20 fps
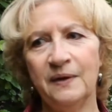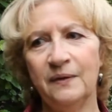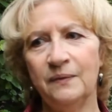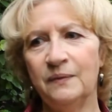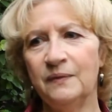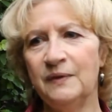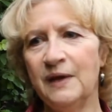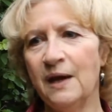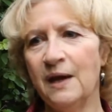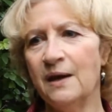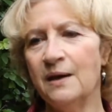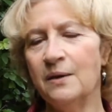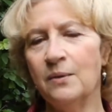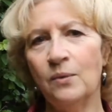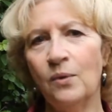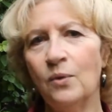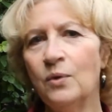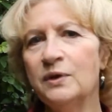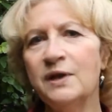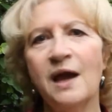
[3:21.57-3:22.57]
there are
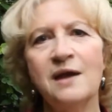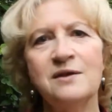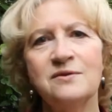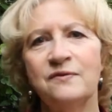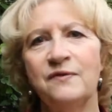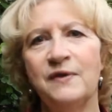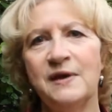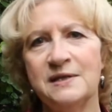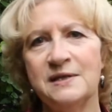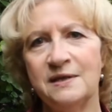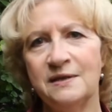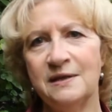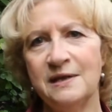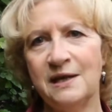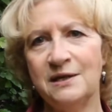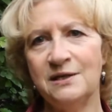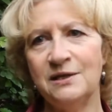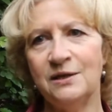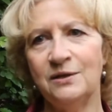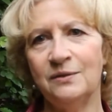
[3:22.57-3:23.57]
all kinds of
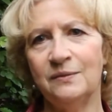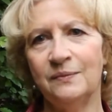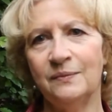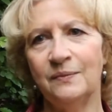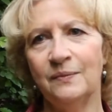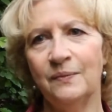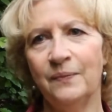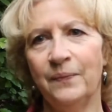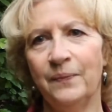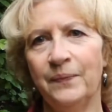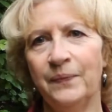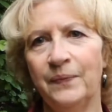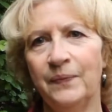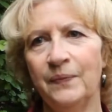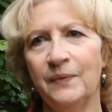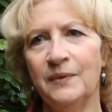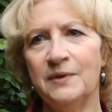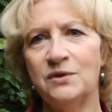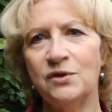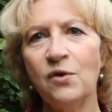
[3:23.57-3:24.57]
fascinating
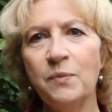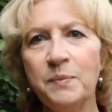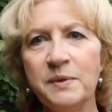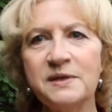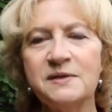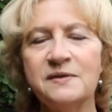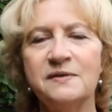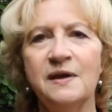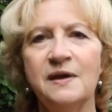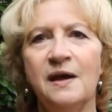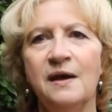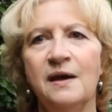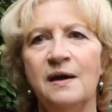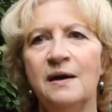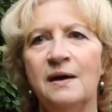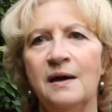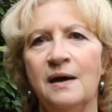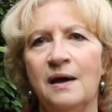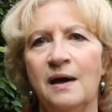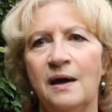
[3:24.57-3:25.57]
topics there.
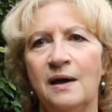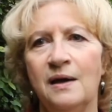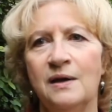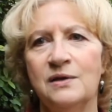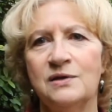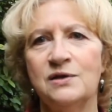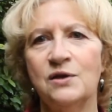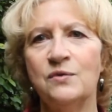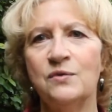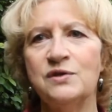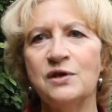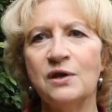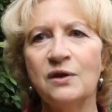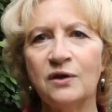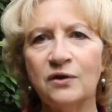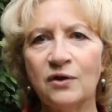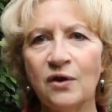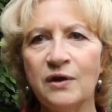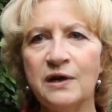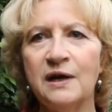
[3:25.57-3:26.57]
So
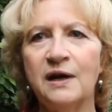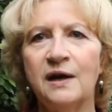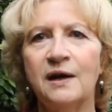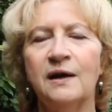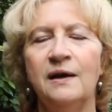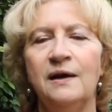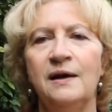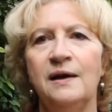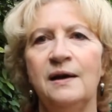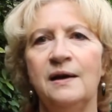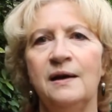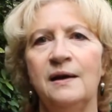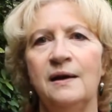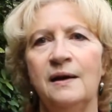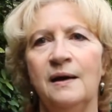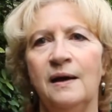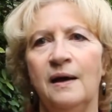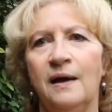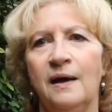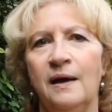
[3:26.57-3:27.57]
synchronically,
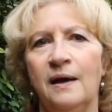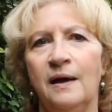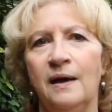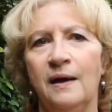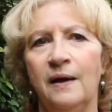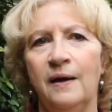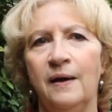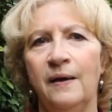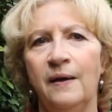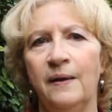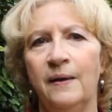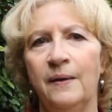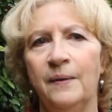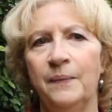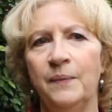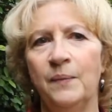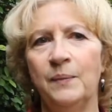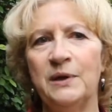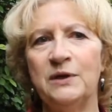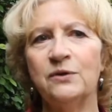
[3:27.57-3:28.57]

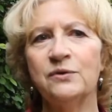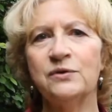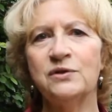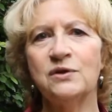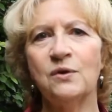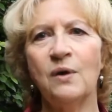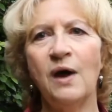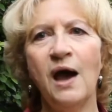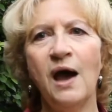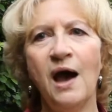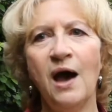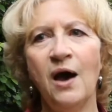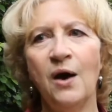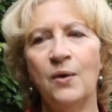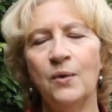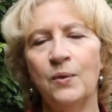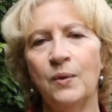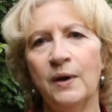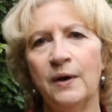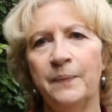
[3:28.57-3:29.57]
but also
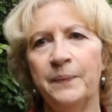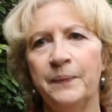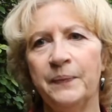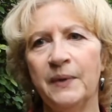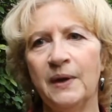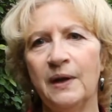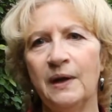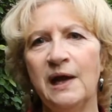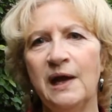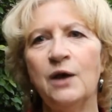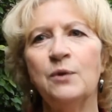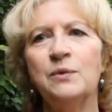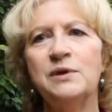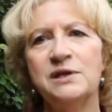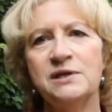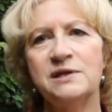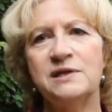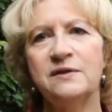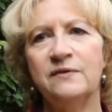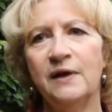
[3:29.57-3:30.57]
how
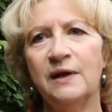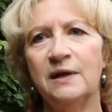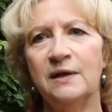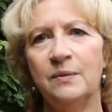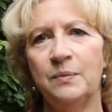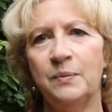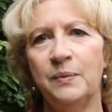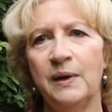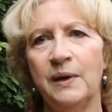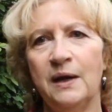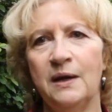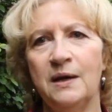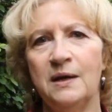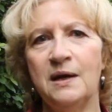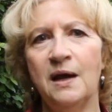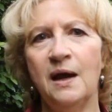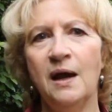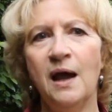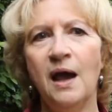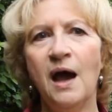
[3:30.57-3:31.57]
languages develop and
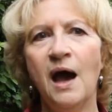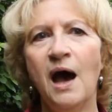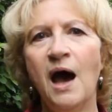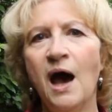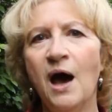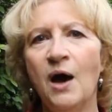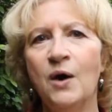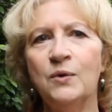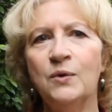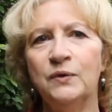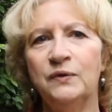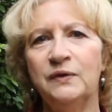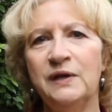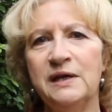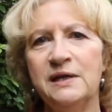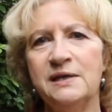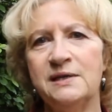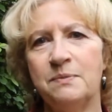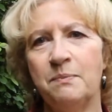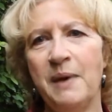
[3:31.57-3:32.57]
how
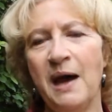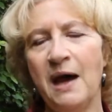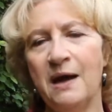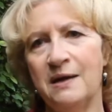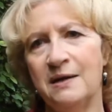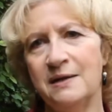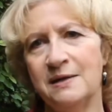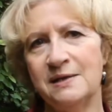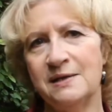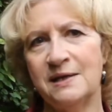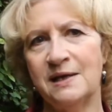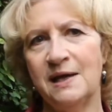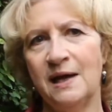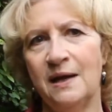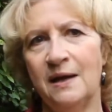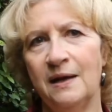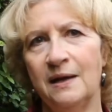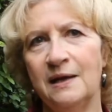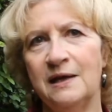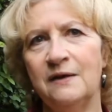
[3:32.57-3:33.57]
these patterns
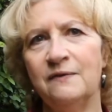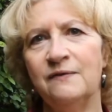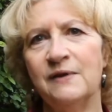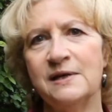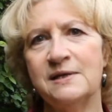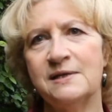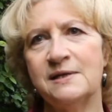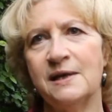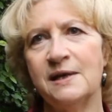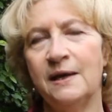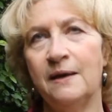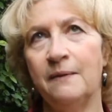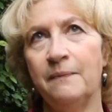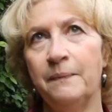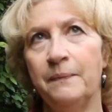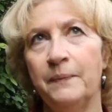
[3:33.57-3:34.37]
can give us a